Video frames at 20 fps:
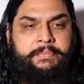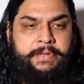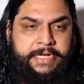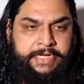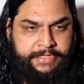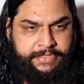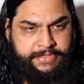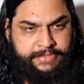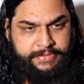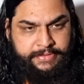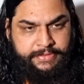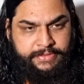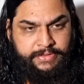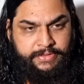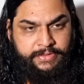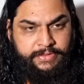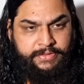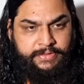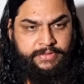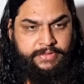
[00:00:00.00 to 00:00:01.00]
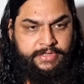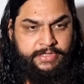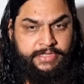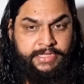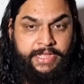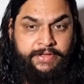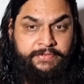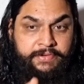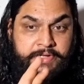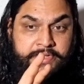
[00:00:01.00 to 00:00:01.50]
mind.
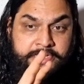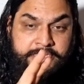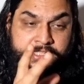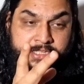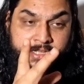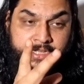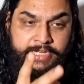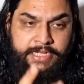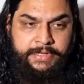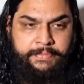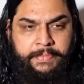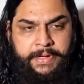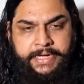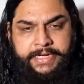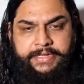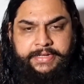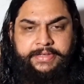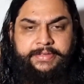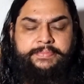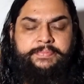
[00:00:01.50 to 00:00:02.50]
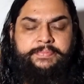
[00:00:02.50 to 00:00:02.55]
They have a discerning mind.